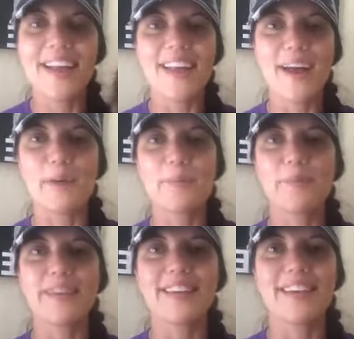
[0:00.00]
and
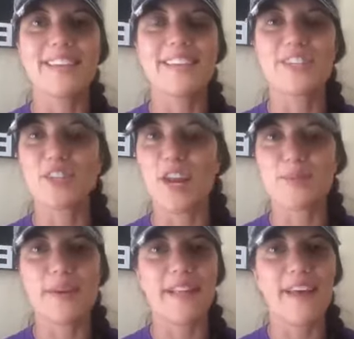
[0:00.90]
help because it's
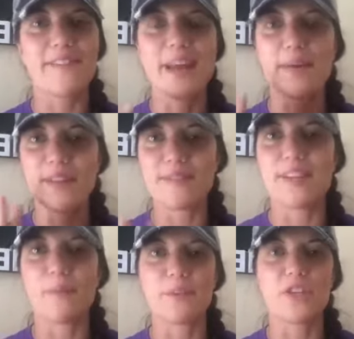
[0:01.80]
changed my life and I would love
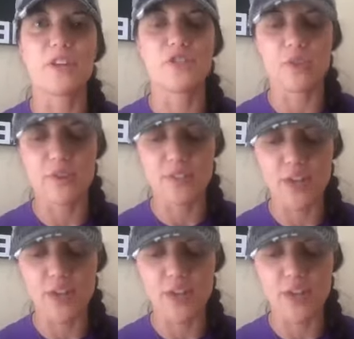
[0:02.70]
to help it change yours.